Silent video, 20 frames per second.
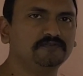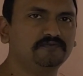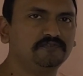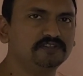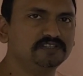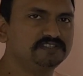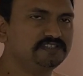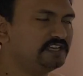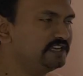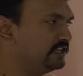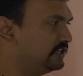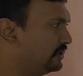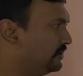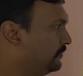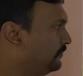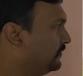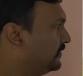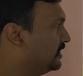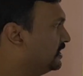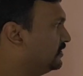
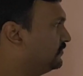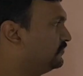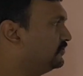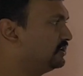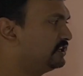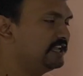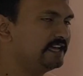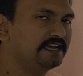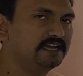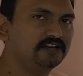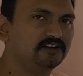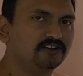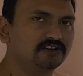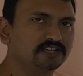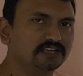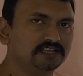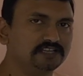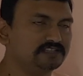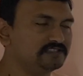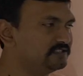if we take an
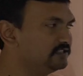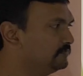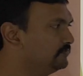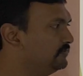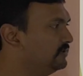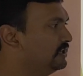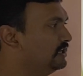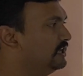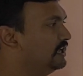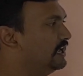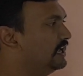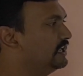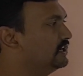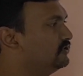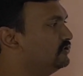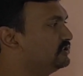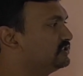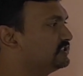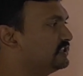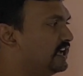organism
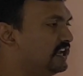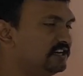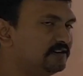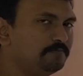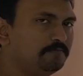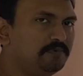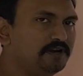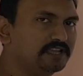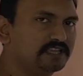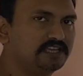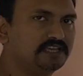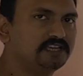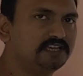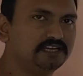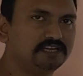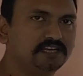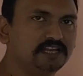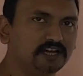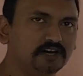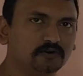and we start breaking
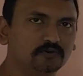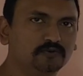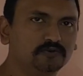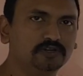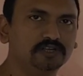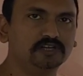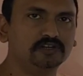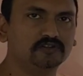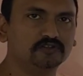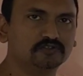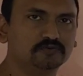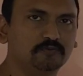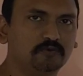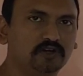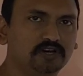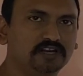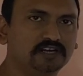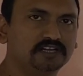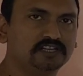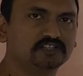it down into
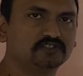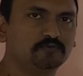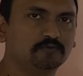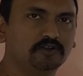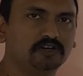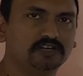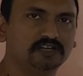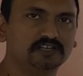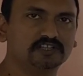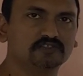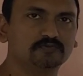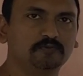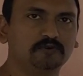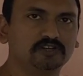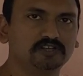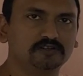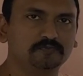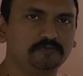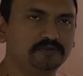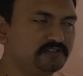smaller and
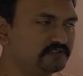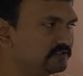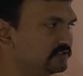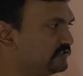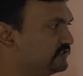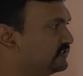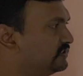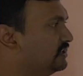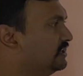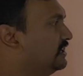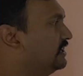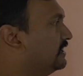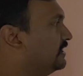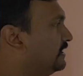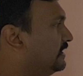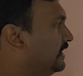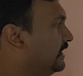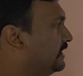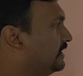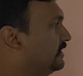smaller pieces,
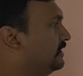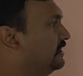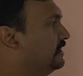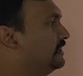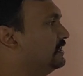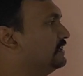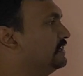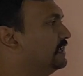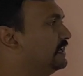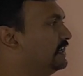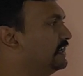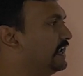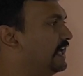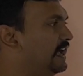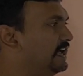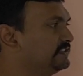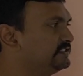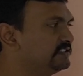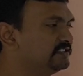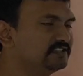then the
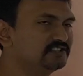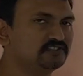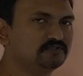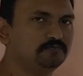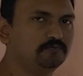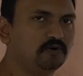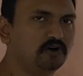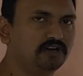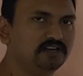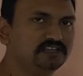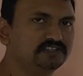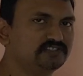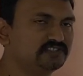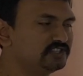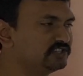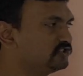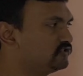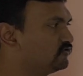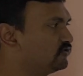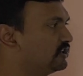last
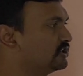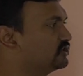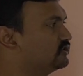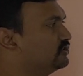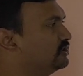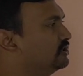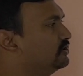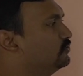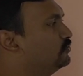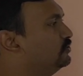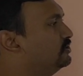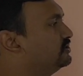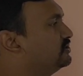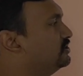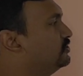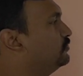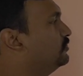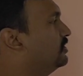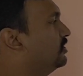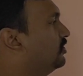smallest structure
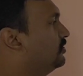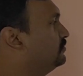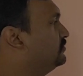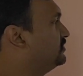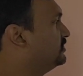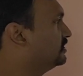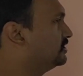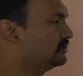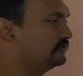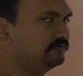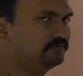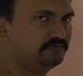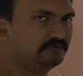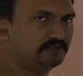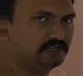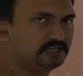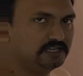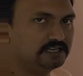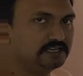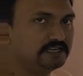which you will observe,